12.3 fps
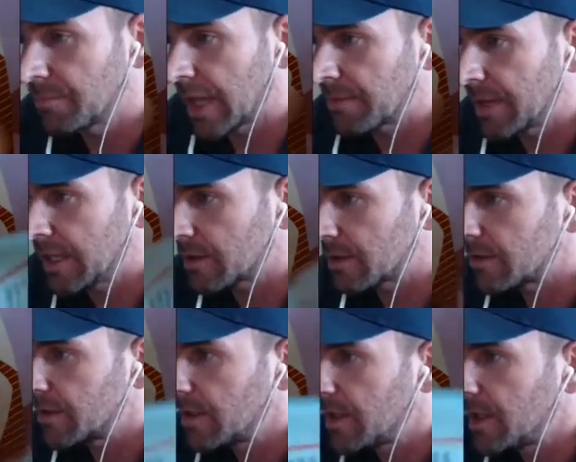Black Panther
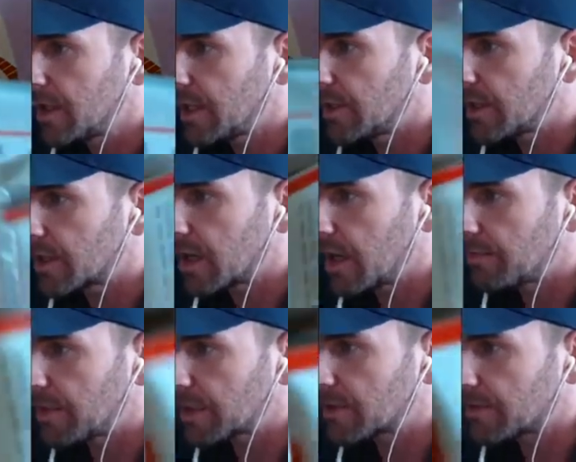in the
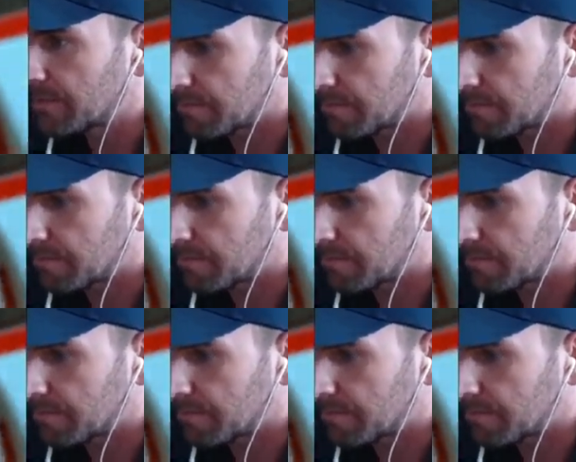comics.